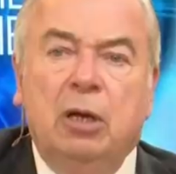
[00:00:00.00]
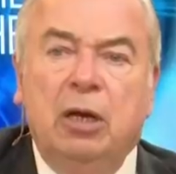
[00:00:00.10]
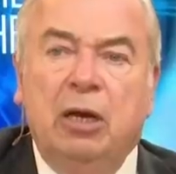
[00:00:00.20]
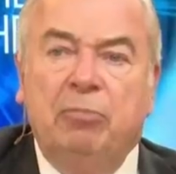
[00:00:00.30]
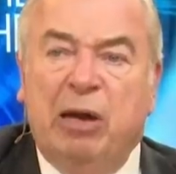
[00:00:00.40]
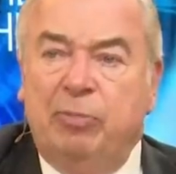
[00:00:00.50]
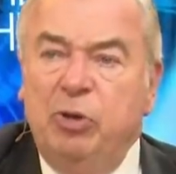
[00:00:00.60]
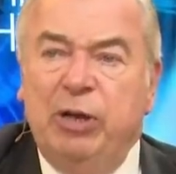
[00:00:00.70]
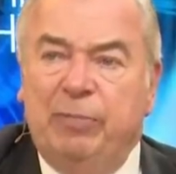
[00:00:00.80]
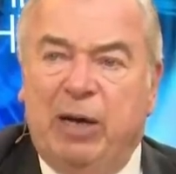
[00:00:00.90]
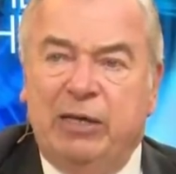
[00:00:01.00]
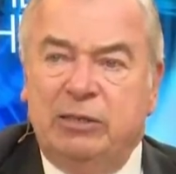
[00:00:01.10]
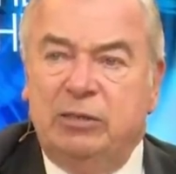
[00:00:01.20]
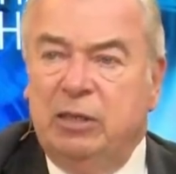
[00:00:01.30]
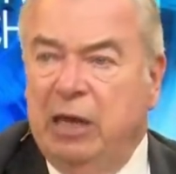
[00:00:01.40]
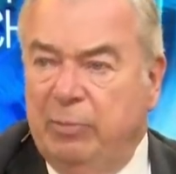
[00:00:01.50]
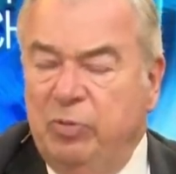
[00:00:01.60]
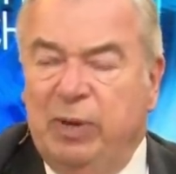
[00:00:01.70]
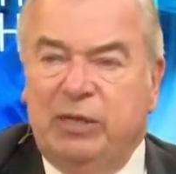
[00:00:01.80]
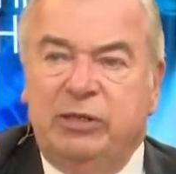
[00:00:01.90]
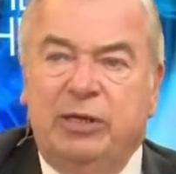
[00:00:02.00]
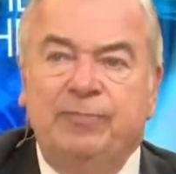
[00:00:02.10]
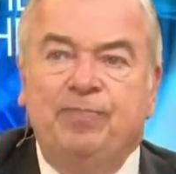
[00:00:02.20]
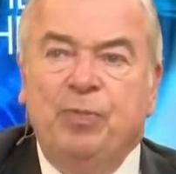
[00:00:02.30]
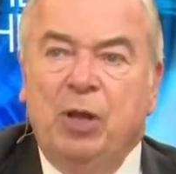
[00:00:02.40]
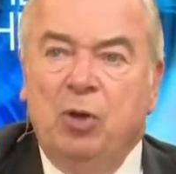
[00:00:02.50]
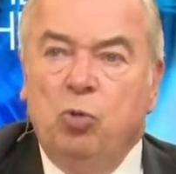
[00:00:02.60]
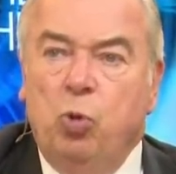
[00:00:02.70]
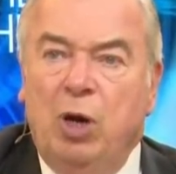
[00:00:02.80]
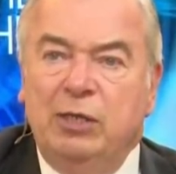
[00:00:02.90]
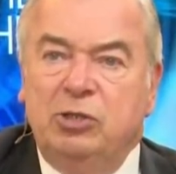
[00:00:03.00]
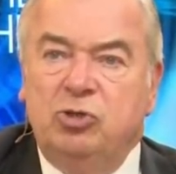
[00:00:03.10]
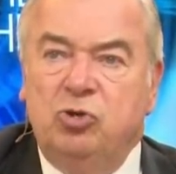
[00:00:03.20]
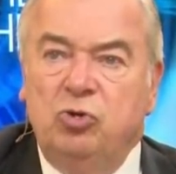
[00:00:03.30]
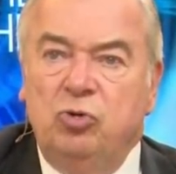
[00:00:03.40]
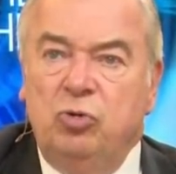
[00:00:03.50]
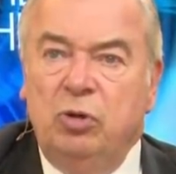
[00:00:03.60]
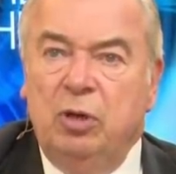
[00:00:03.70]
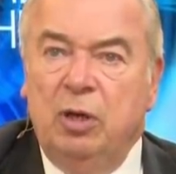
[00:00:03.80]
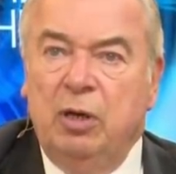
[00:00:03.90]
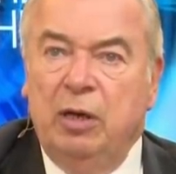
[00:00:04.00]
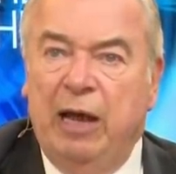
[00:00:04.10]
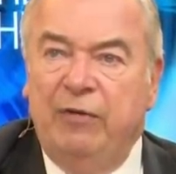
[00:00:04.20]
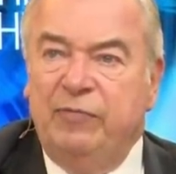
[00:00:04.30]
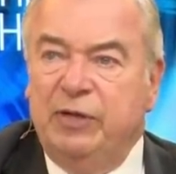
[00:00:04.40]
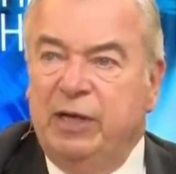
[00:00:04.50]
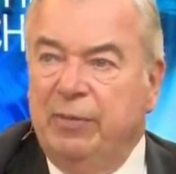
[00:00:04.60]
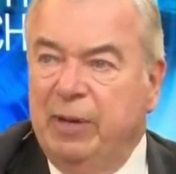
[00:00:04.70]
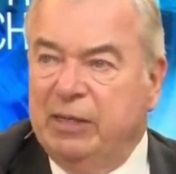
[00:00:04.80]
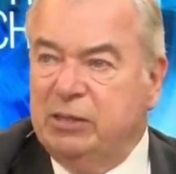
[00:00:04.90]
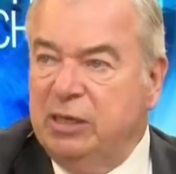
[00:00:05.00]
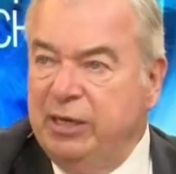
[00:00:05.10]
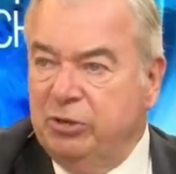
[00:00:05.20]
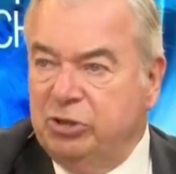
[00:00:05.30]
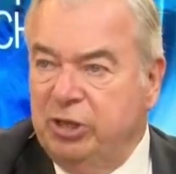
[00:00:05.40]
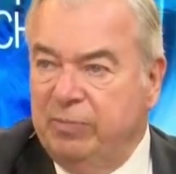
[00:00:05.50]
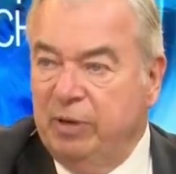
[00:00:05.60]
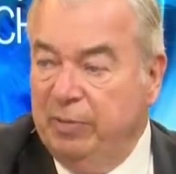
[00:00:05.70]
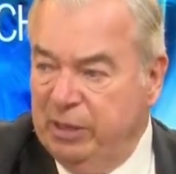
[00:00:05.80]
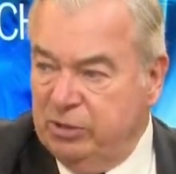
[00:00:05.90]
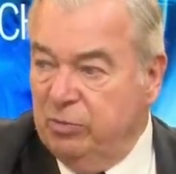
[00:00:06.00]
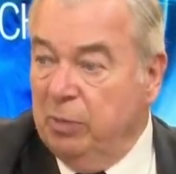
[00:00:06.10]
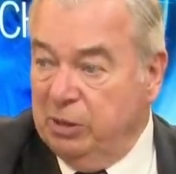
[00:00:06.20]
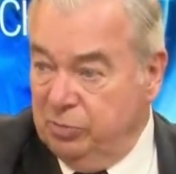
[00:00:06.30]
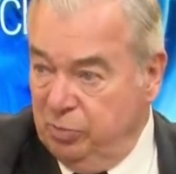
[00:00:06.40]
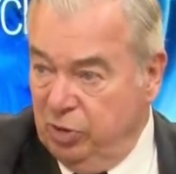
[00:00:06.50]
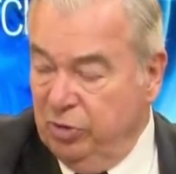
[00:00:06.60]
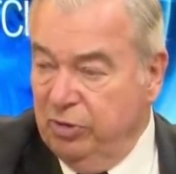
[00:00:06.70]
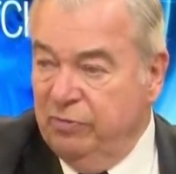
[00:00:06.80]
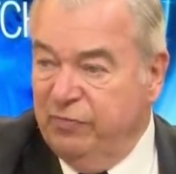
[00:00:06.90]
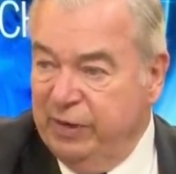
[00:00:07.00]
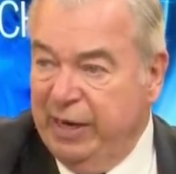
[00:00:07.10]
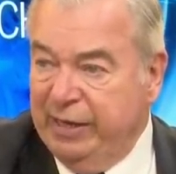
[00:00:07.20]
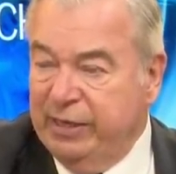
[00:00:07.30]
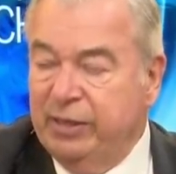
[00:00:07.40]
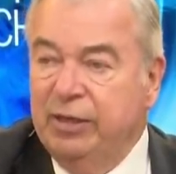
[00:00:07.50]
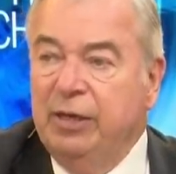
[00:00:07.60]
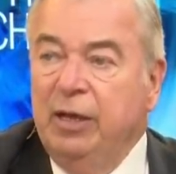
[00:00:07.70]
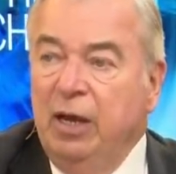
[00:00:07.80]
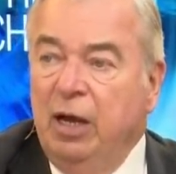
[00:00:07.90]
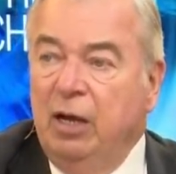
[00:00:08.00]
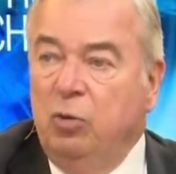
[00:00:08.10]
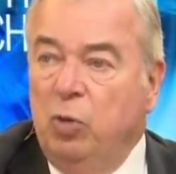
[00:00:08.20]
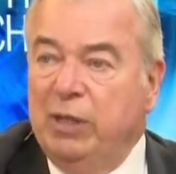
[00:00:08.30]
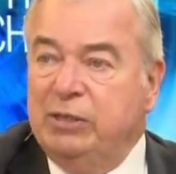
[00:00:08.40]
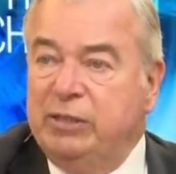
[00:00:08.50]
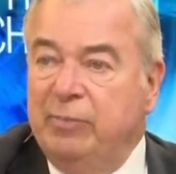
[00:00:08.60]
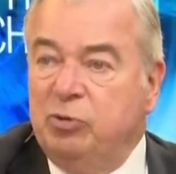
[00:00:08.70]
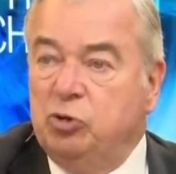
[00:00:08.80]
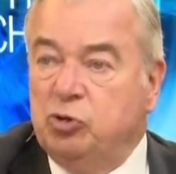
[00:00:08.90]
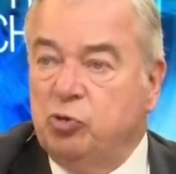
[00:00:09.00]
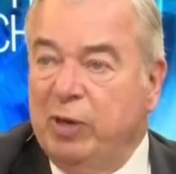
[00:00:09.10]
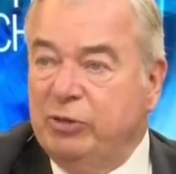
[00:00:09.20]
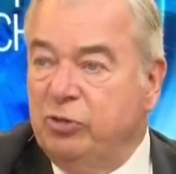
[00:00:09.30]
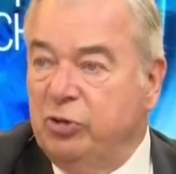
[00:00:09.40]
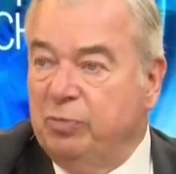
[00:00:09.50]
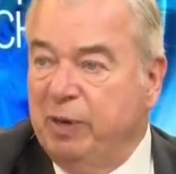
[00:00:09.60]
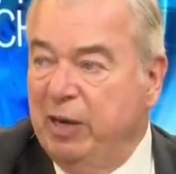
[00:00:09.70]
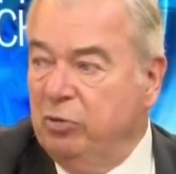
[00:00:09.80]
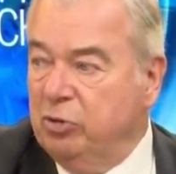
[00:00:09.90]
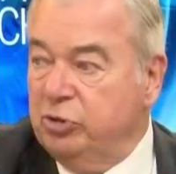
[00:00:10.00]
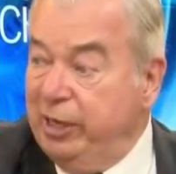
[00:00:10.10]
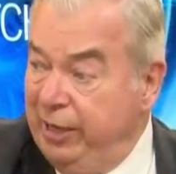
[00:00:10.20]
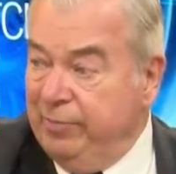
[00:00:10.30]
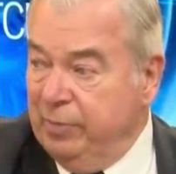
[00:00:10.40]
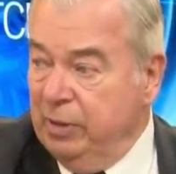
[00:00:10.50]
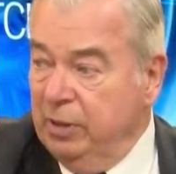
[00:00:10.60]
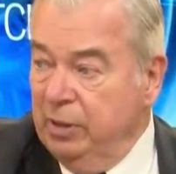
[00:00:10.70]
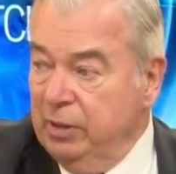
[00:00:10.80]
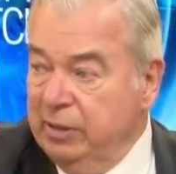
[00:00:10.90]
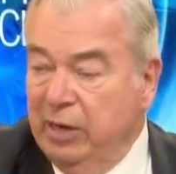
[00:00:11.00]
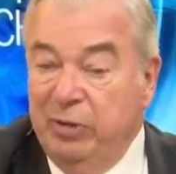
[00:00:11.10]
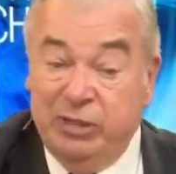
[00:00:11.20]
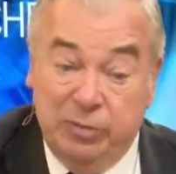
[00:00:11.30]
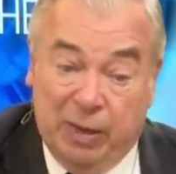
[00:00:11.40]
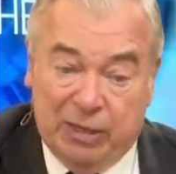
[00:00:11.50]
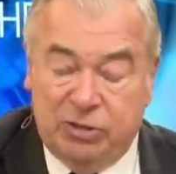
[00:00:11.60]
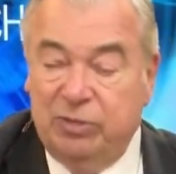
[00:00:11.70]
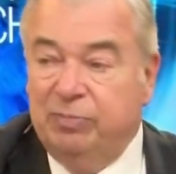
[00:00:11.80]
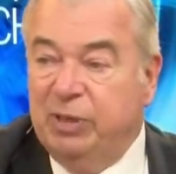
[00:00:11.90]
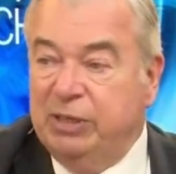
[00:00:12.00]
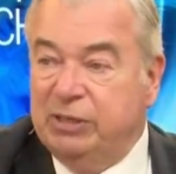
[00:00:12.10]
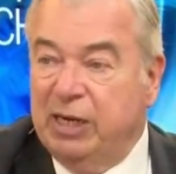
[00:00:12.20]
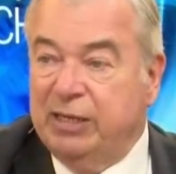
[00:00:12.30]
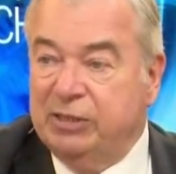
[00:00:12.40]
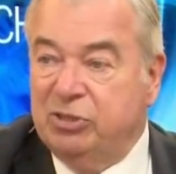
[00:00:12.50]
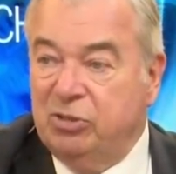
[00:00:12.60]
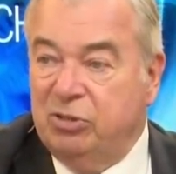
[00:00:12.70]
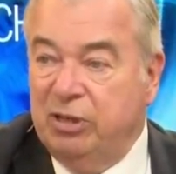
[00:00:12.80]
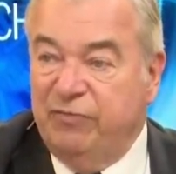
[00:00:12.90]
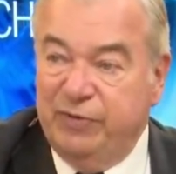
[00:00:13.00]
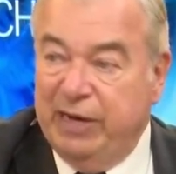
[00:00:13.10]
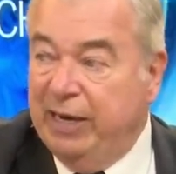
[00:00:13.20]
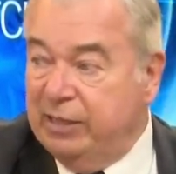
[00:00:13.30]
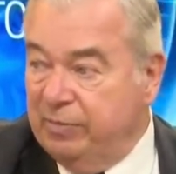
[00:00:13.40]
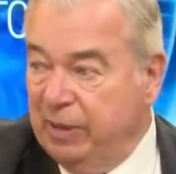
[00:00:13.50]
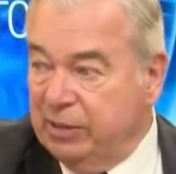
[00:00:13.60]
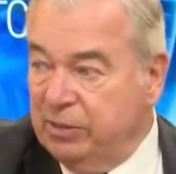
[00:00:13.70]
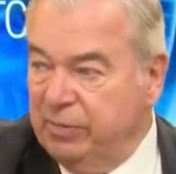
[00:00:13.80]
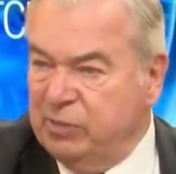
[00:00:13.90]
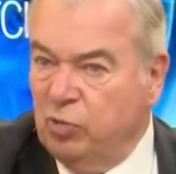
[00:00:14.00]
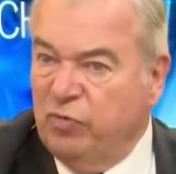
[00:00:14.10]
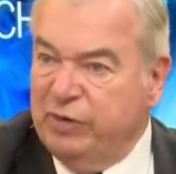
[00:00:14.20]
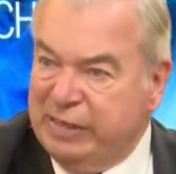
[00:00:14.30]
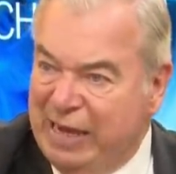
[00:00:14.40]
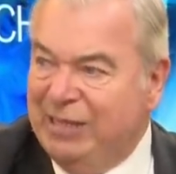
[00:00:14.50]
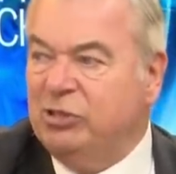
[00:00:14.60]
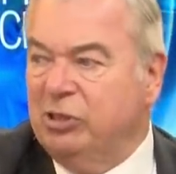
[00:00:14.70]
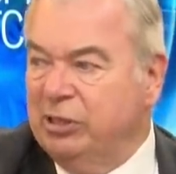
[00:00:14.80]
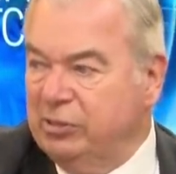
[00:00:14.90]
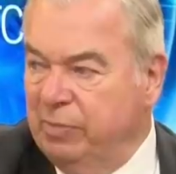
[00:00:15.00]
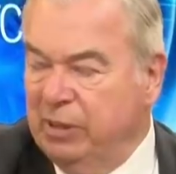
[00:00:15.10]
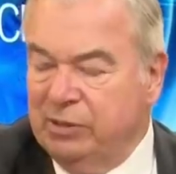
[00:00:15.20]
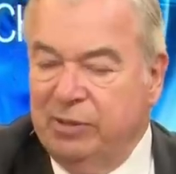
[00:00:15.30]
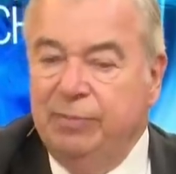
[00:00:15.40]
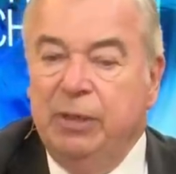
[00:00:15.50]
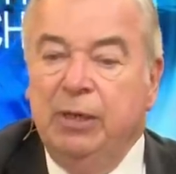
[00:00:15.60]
uh, Mahmoud Abbas, Abu Mazen, wants to uh, have the Hamas leadership, Hamas or Muslim Brotherhood fanatic, uh, wants them to surrender their power to him. Now, he's a Muslim, but he's not considered a fanatic Muslim. He's more of a nationalist Muslim.